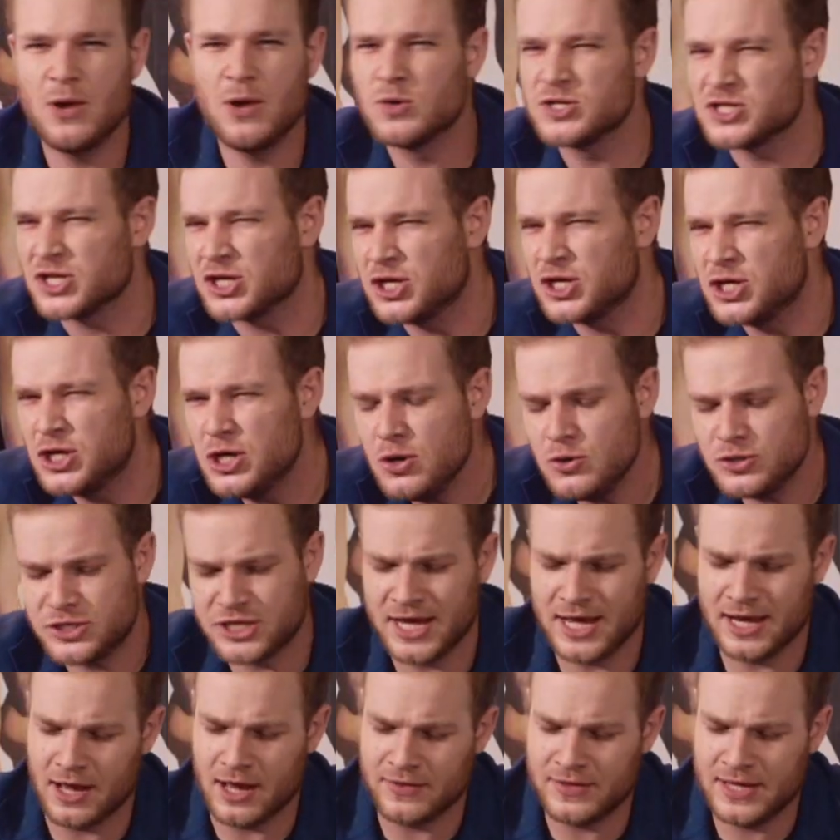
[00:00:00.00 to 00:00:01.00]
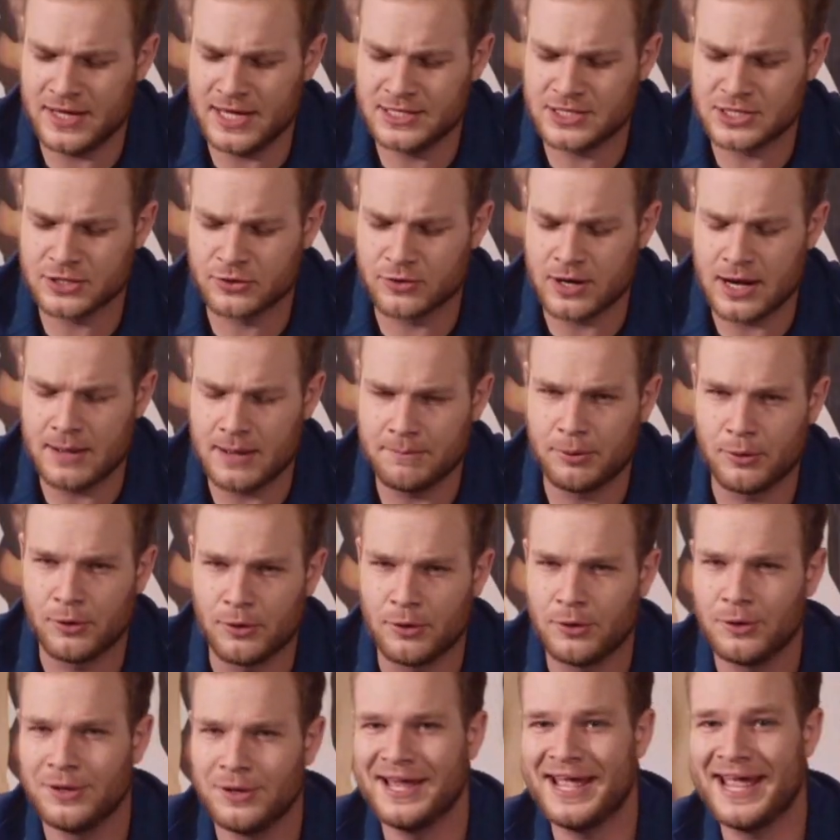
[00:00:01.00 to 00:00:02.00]
was a huge hit on the Instagram
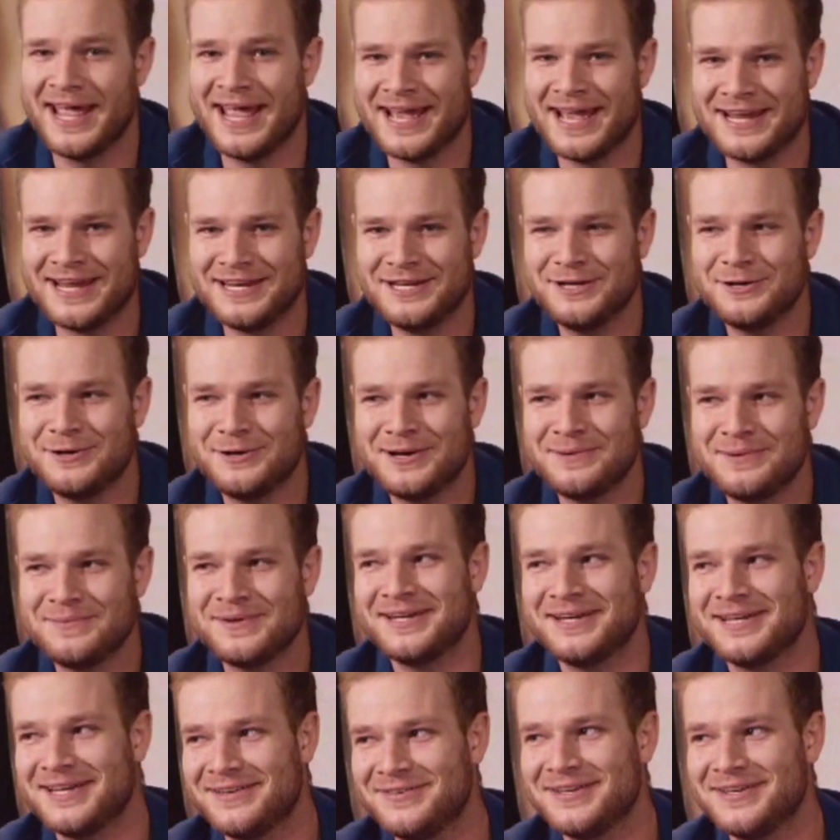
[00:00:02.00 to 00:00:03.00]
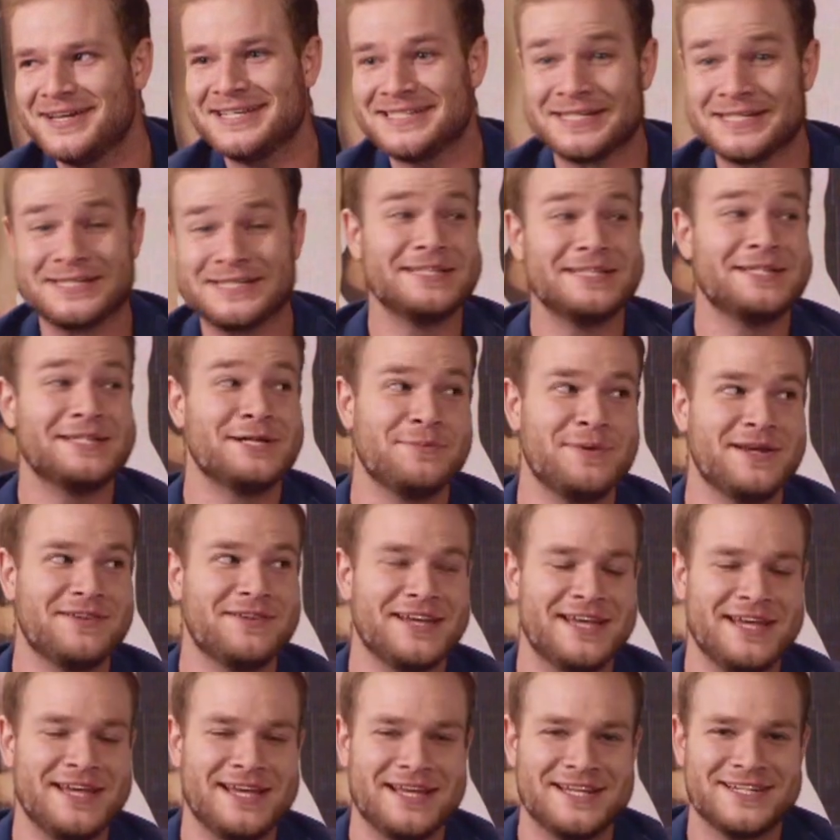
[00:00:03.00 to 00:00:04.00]
poll, and you know what? I'm going to give you guys a little
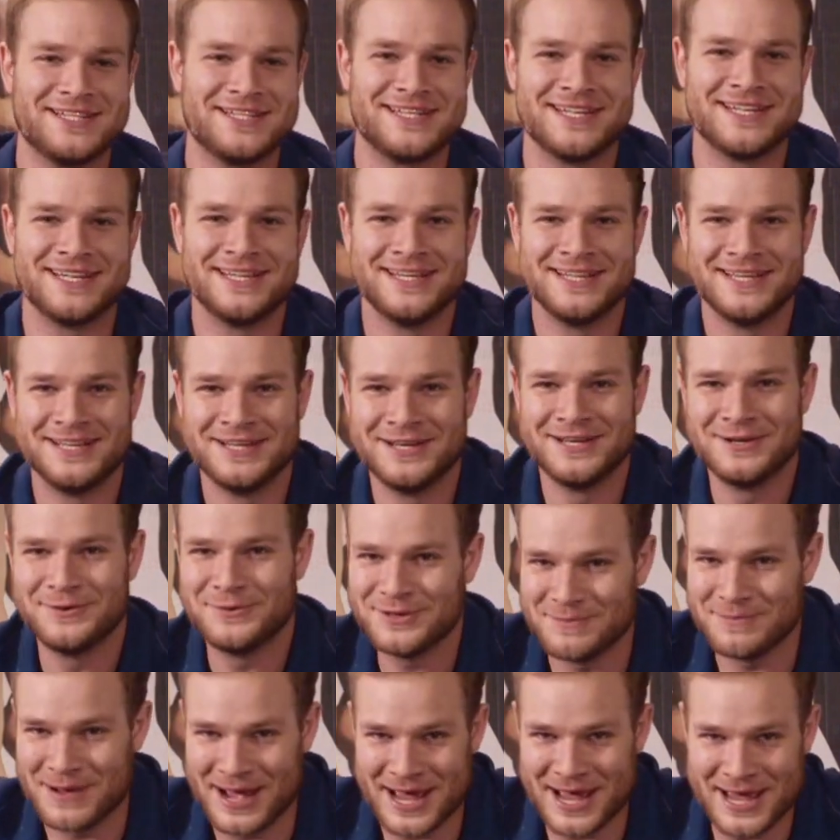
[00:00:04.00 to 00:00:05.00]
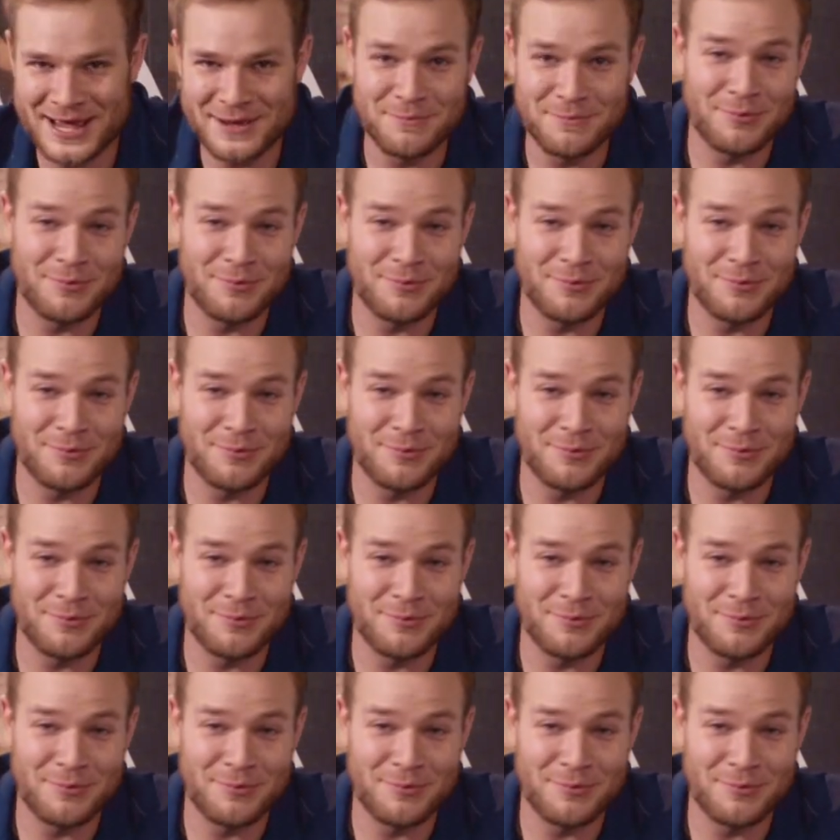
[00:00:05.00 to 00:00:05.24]
bit of a hint with my